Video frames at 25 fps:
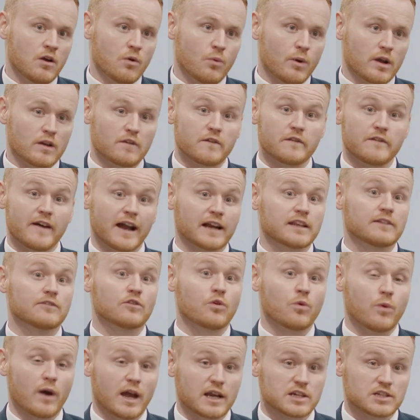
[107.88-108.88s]
when effective
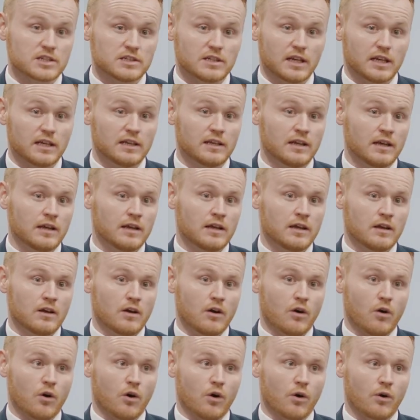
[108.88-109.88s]
questioning
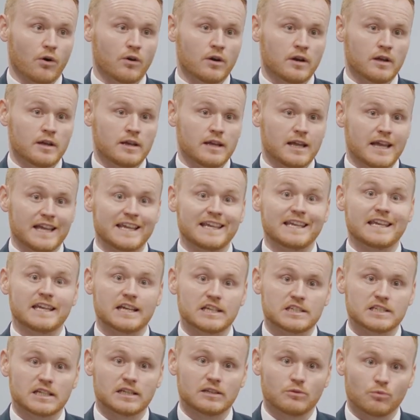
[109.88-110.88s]
or
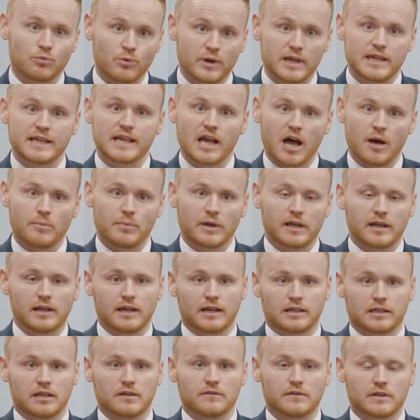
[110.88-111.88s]
engaging
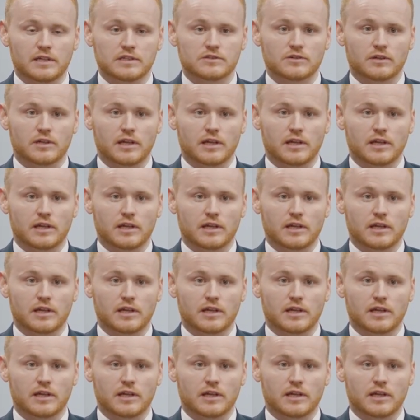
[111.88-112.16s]
recapping activities